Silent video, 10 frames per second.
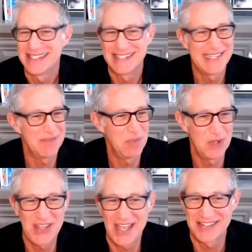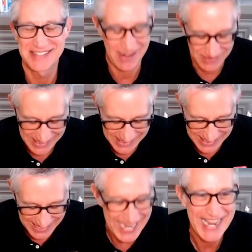due, without a doubt.
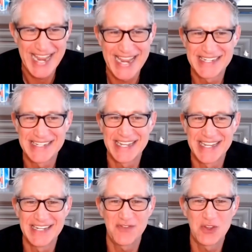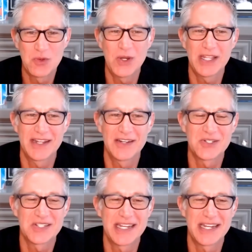And if you really
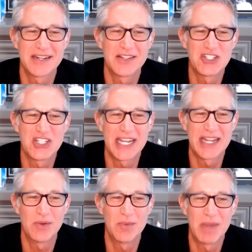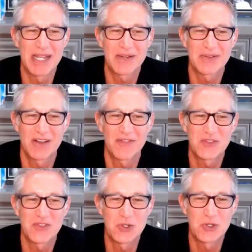understand the channel,
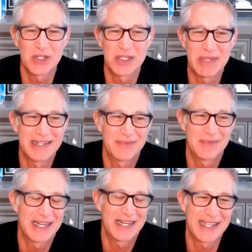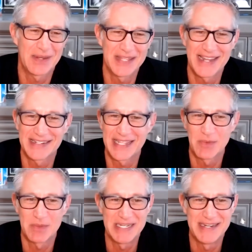Microsoft's truly been, without it, they
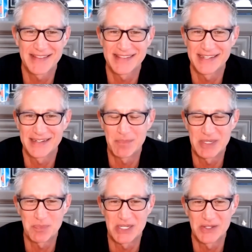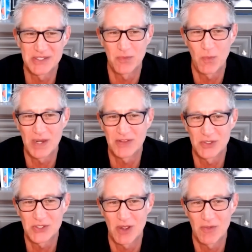would be nothing, just because of what
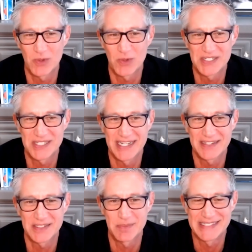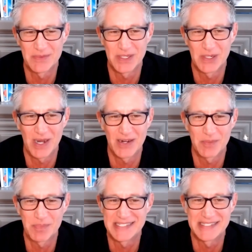their software set out to be, as it required
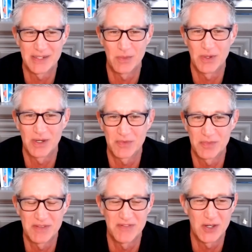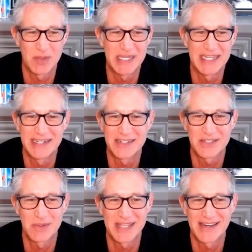a PC to work from the very beginning.
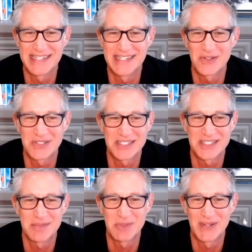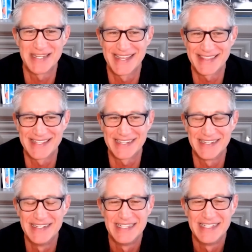So without an ecosystem, you had nothing.